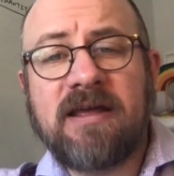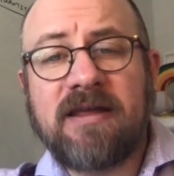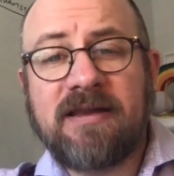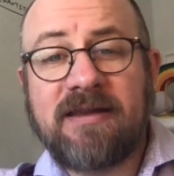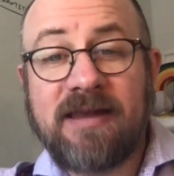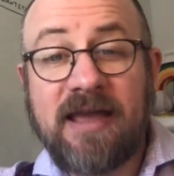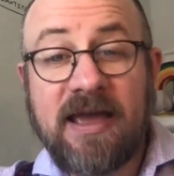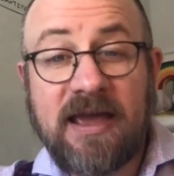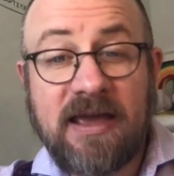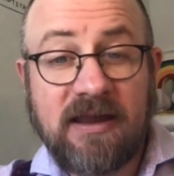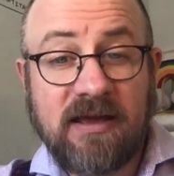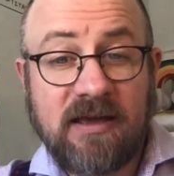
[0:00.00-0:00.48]

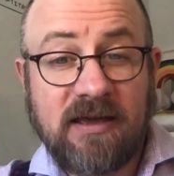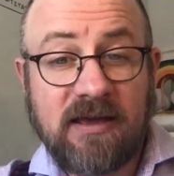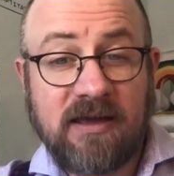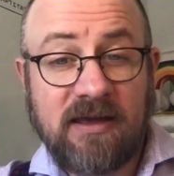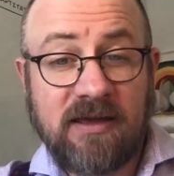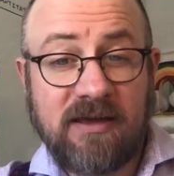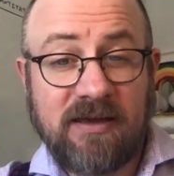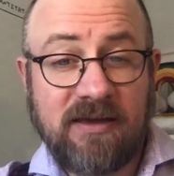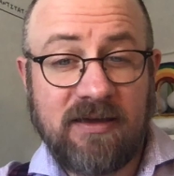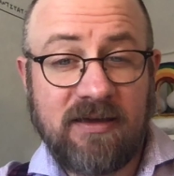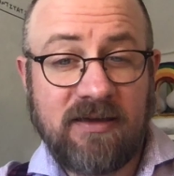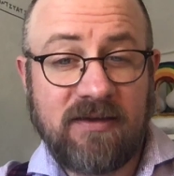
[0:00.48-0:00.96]
data
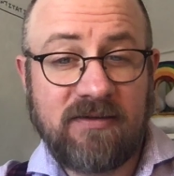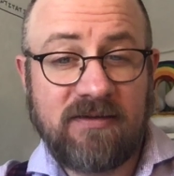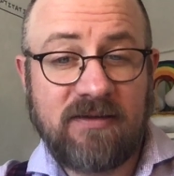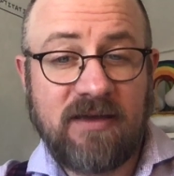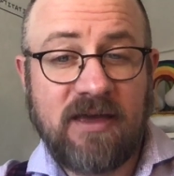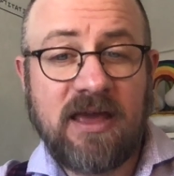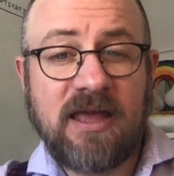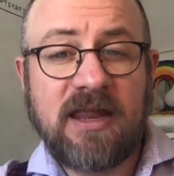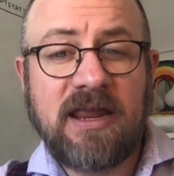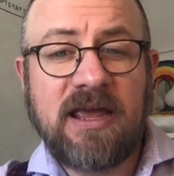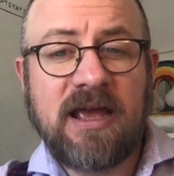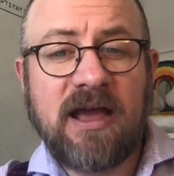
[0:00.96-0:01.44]
is
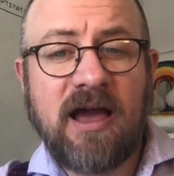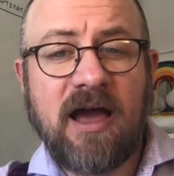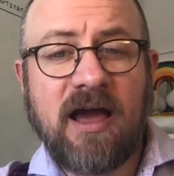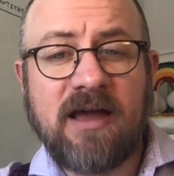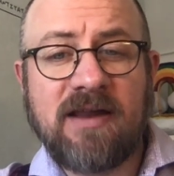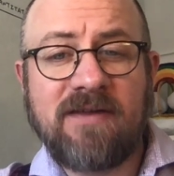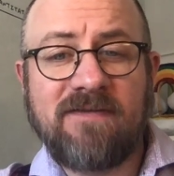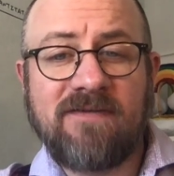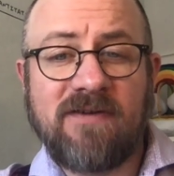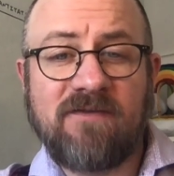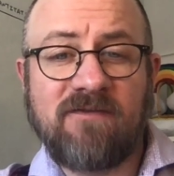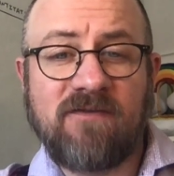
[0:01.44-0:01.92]
any kind
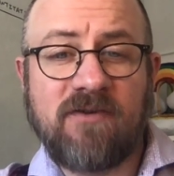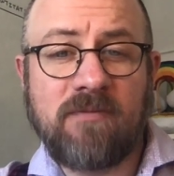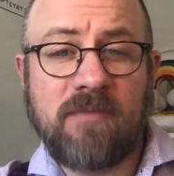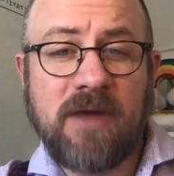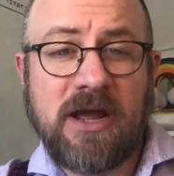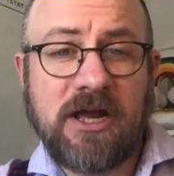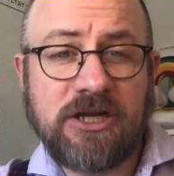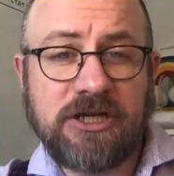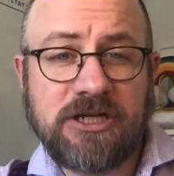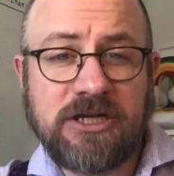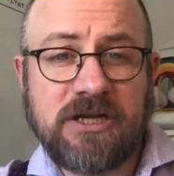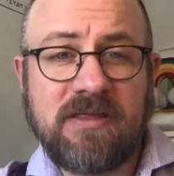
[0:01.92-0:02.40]
of
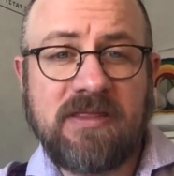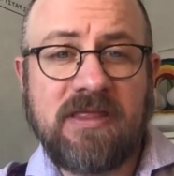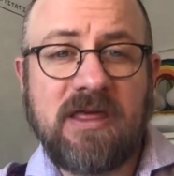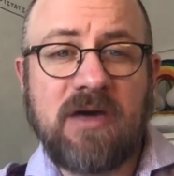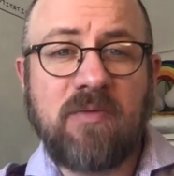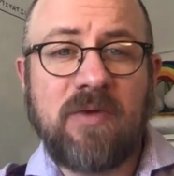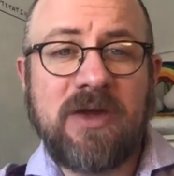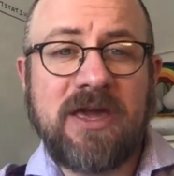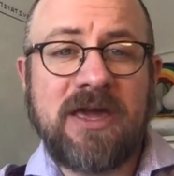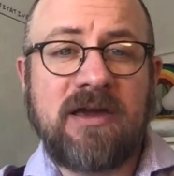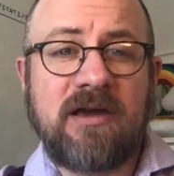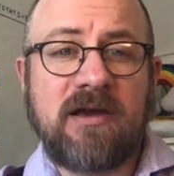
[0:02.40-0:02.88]
information that
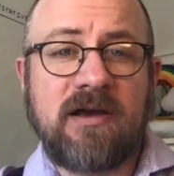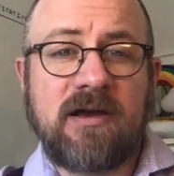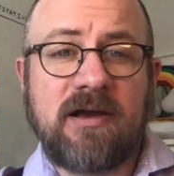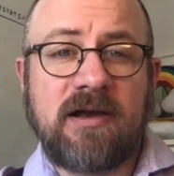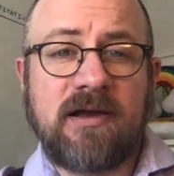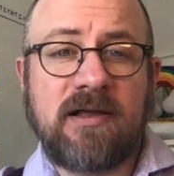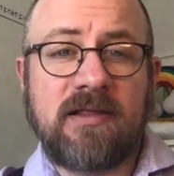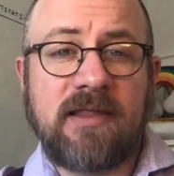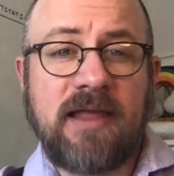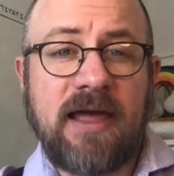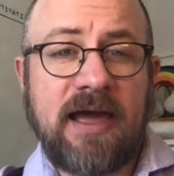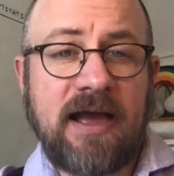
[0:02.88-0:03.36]
we
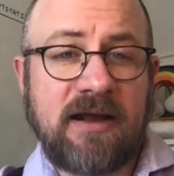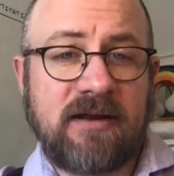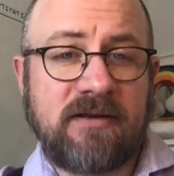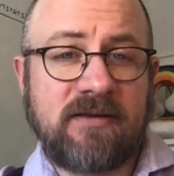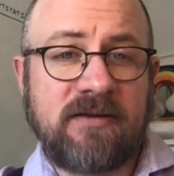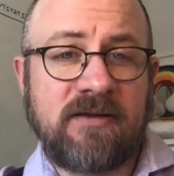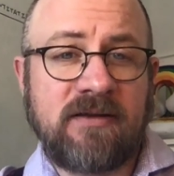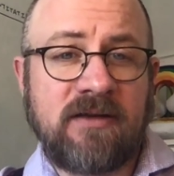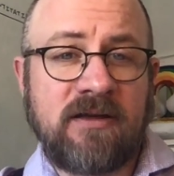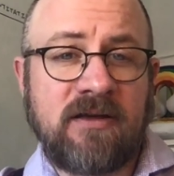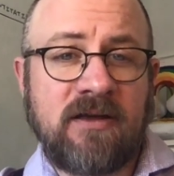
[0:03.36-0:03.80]
collect.